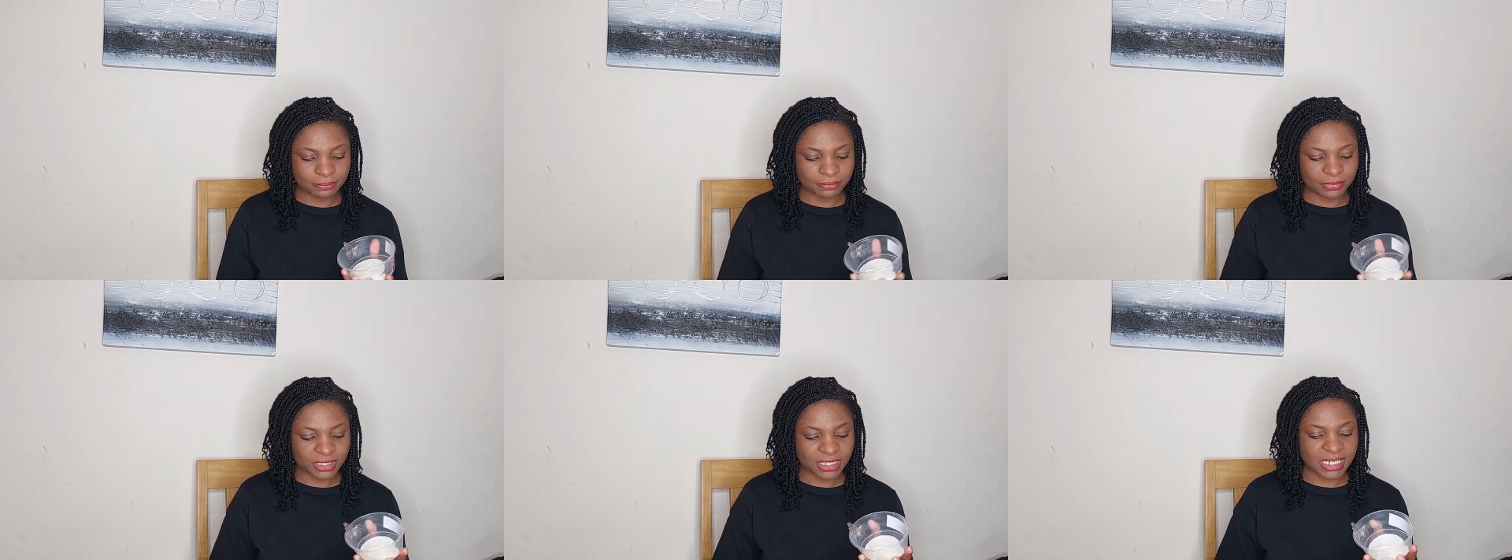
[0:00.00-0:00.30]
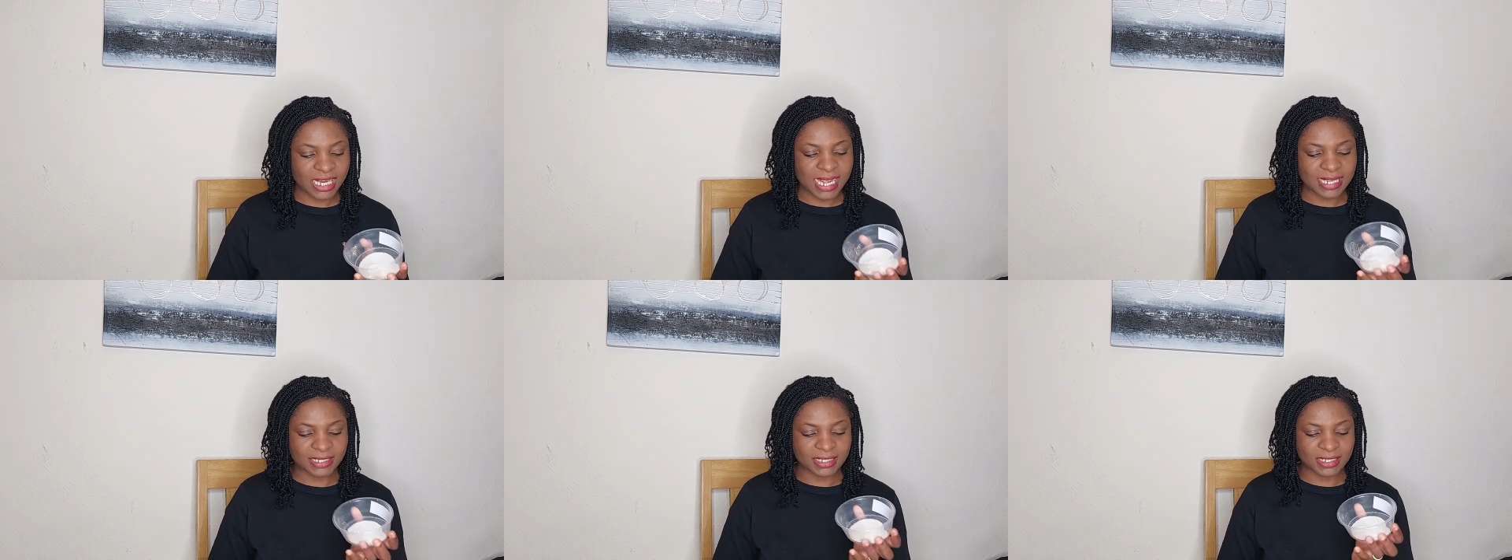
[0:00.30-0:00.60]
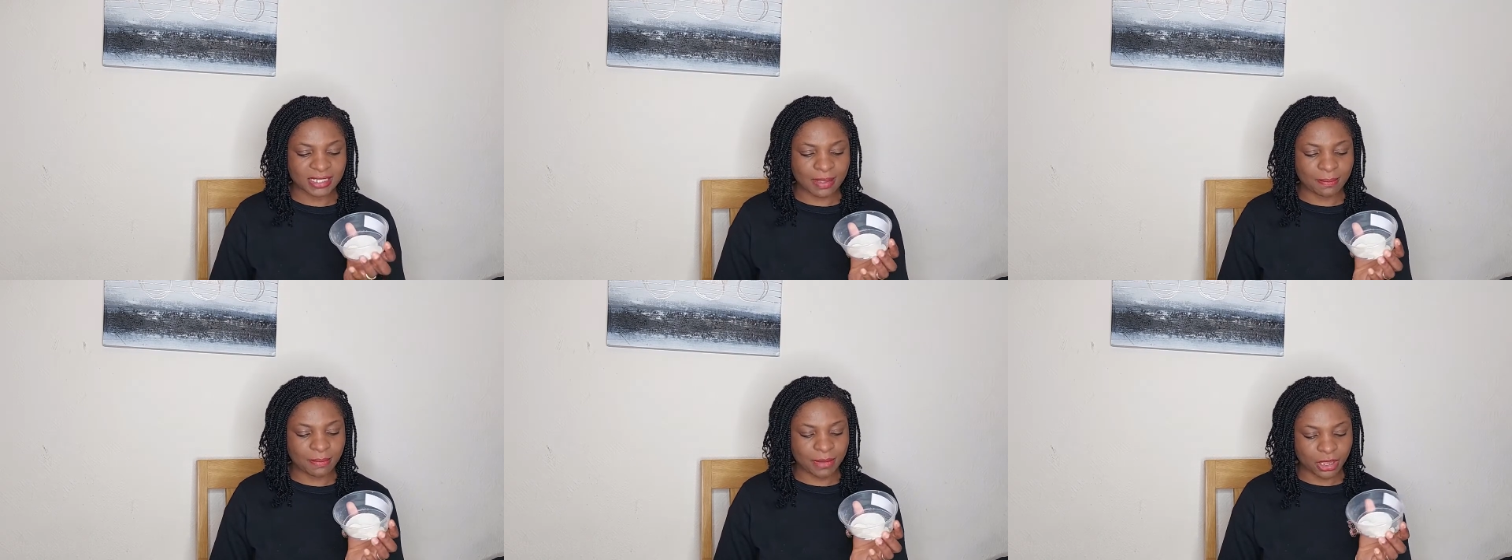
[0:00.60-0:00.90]

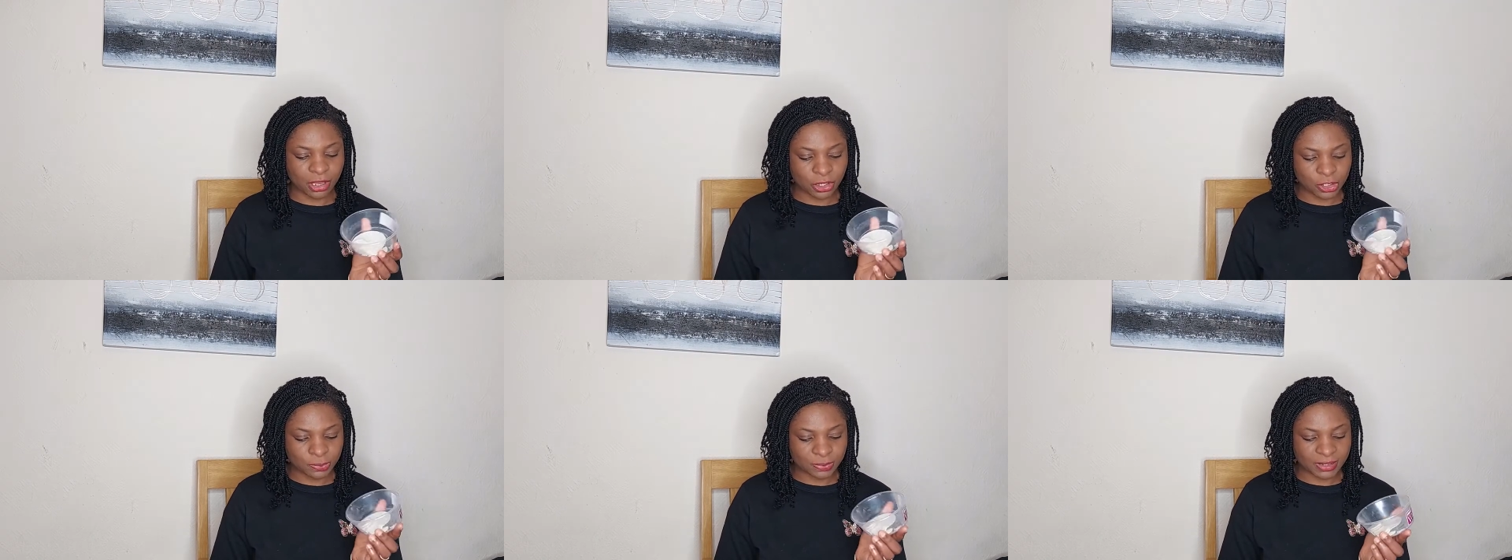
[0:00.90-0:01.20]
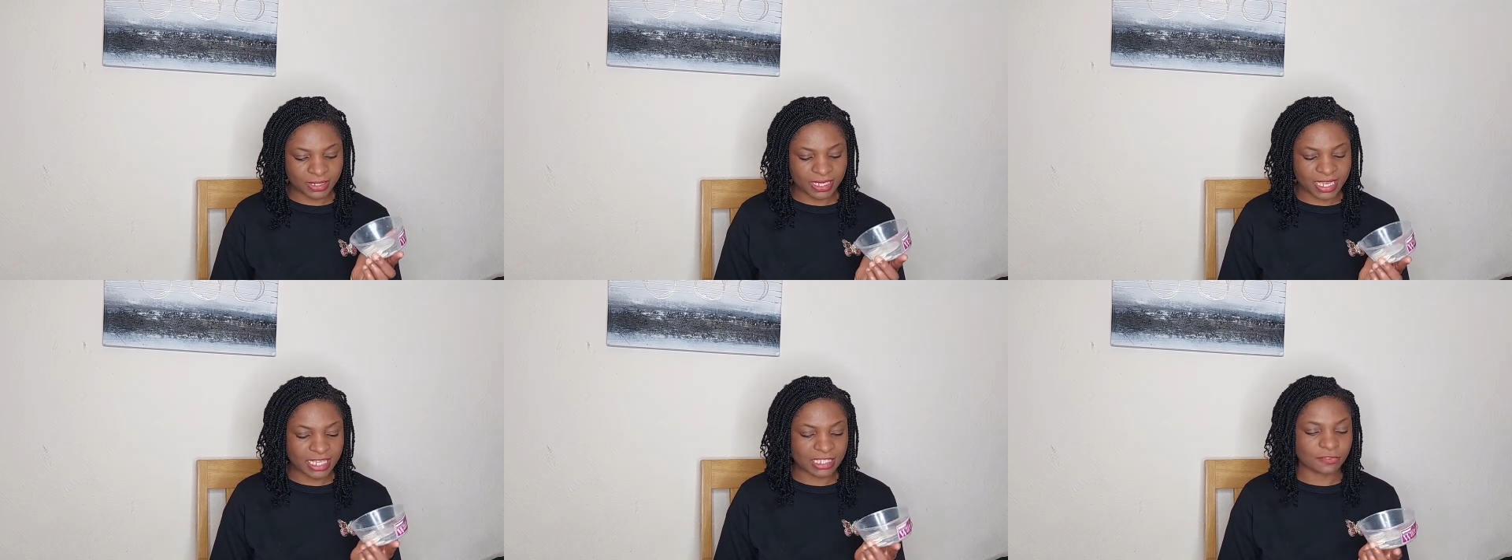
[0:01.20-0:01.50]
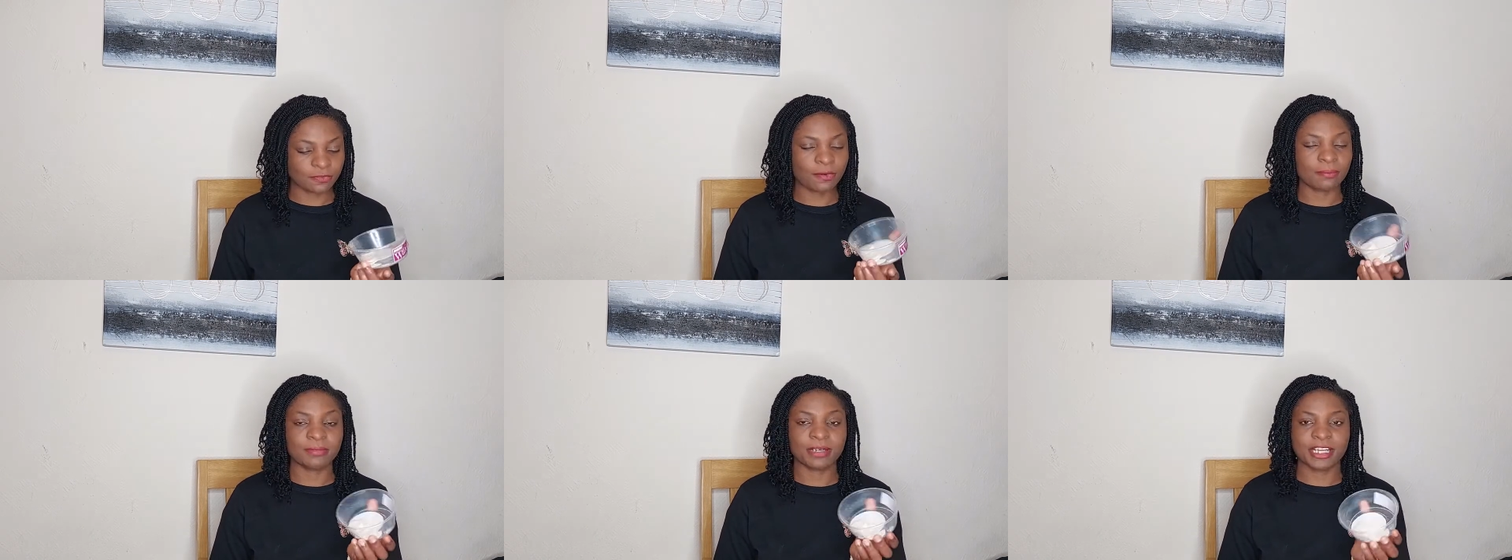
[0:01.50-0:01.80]
slices that my husband
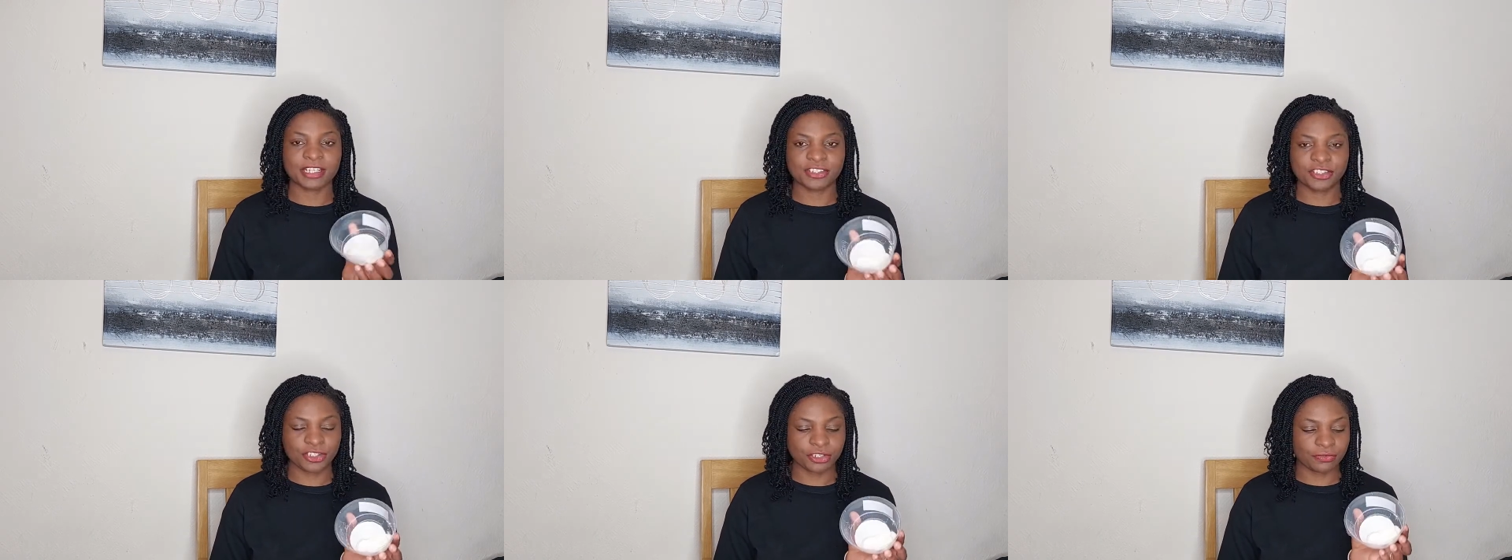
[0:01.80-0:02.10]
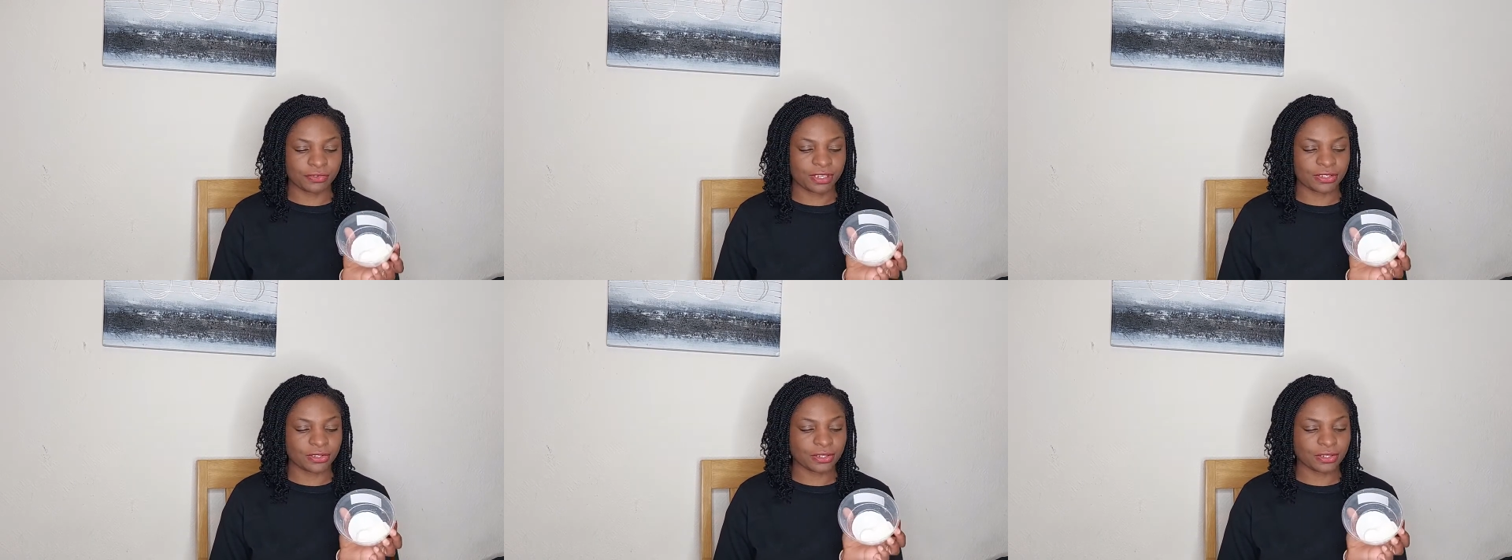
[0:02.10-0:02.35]
gets from Nigeria.